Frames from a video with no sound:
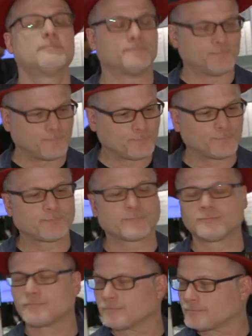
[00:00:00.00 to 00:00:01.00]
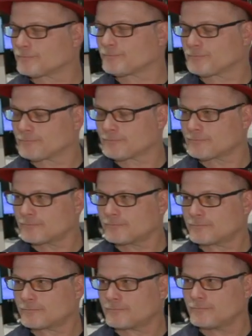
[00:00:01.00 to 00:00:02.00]

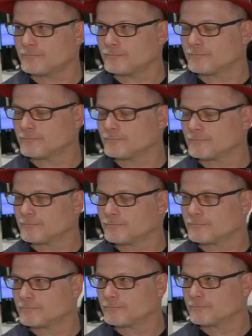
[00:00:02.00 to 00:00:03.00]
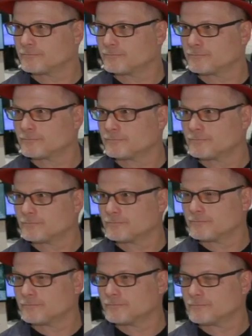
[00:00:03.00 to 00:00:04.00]

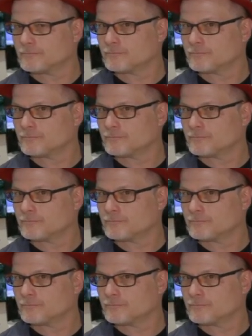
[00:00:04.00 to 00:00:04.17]
This person isn't speaking.